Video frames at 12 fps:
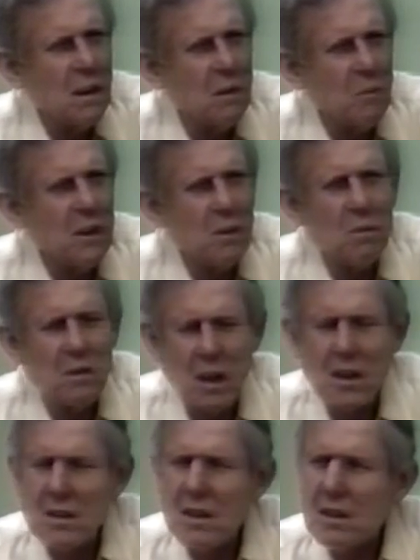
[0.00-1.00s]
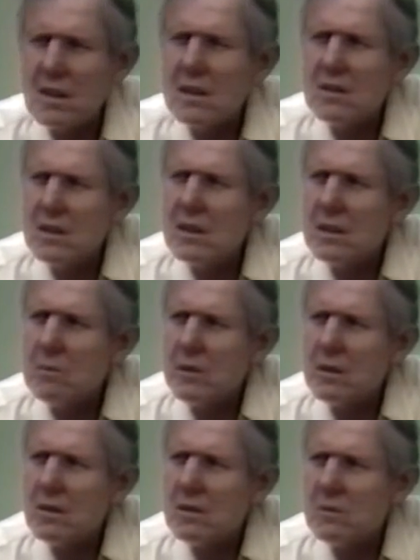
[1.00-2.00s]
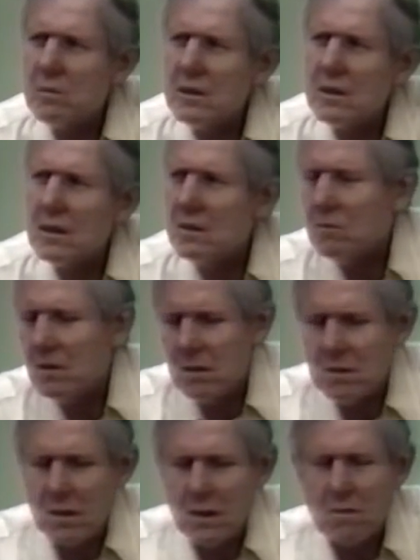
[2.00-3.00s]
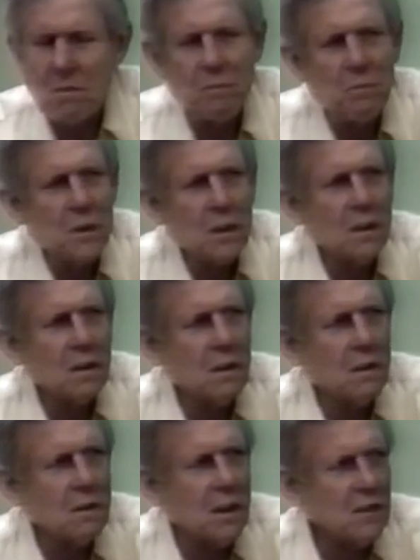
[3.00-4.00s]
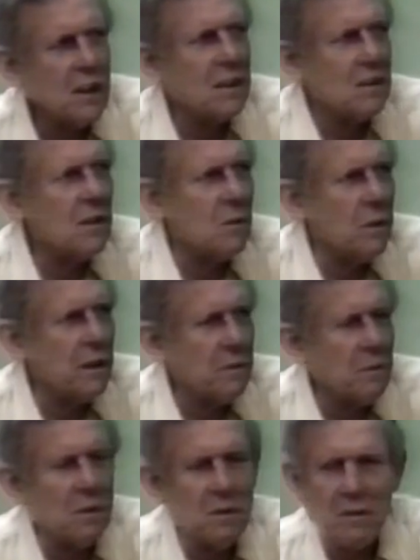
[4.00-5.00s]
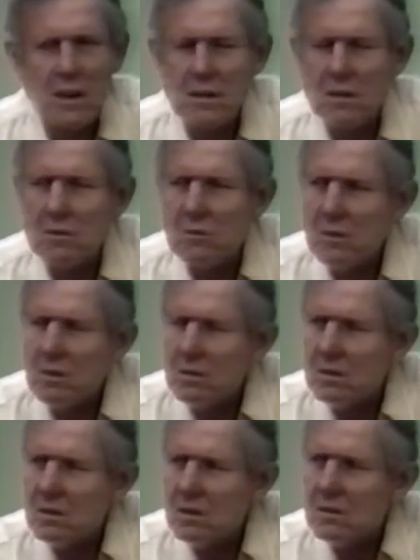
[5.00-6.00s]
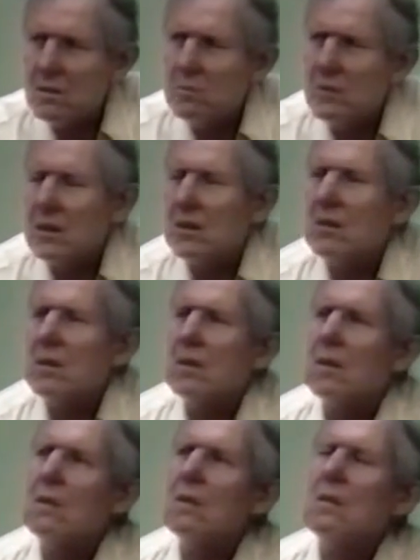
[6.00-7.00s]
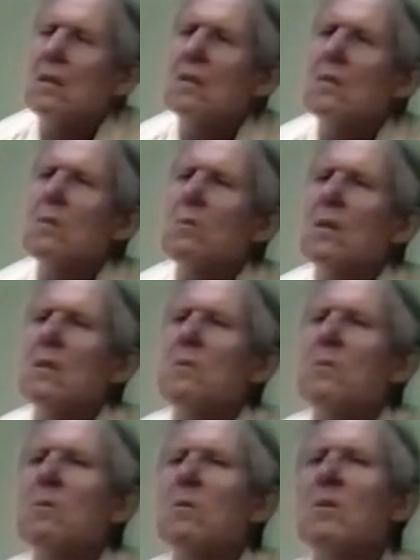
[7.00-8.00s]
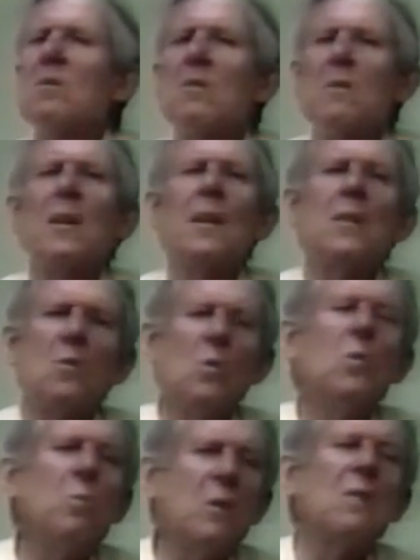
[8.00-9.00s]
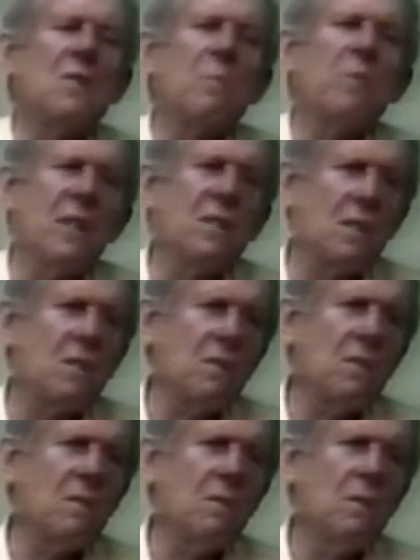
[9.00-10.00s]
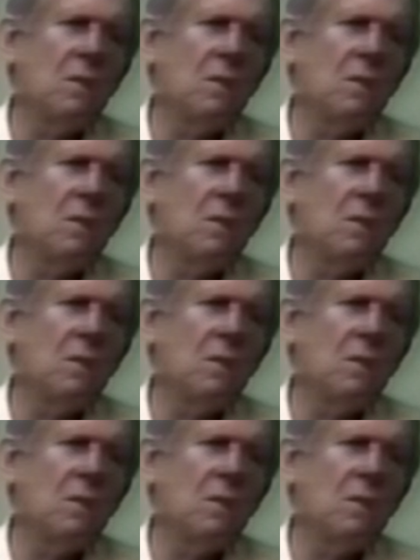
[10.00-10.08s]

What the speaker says: We don't like that idea because we think, well, that takes it away from the divine control. It doesn't mean that it takes it away from the divine numinous presence.